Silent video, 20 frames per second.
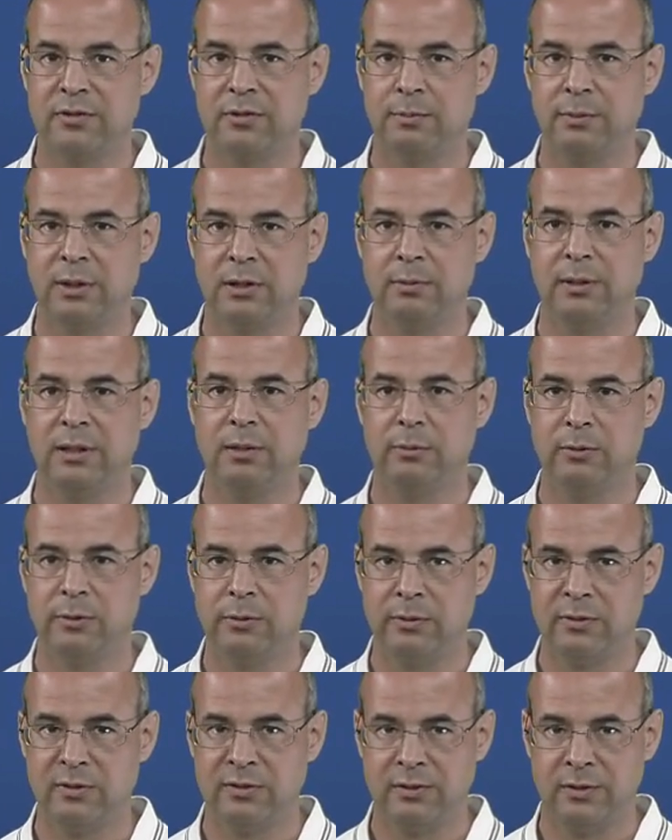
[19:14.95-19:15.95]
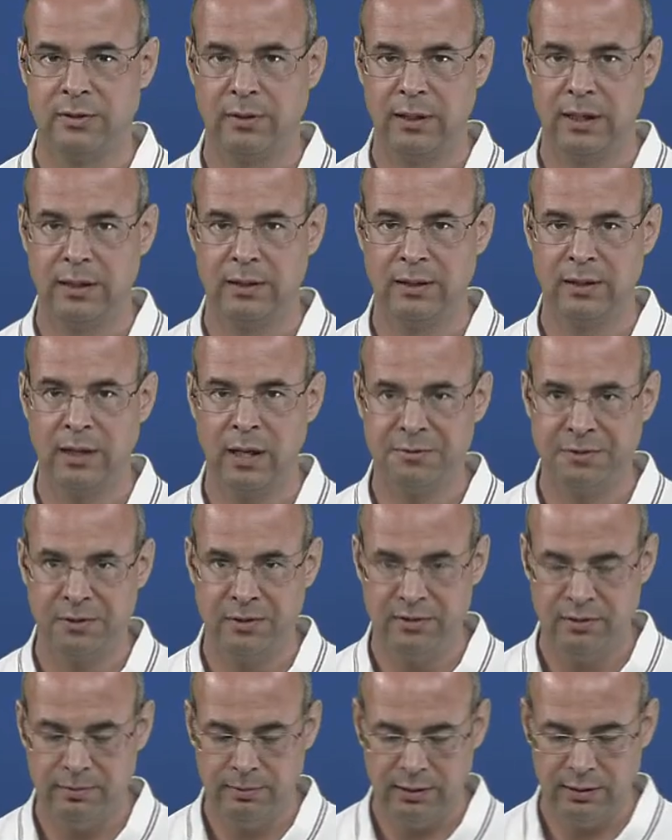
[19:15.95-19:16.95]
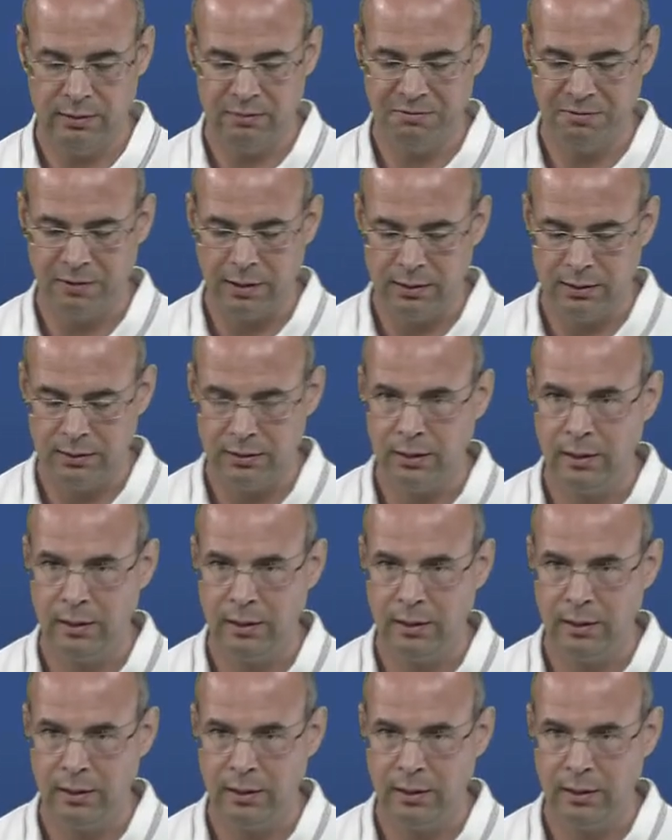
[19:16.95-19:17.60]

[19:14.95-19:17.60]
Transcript: between moods, and in others we can find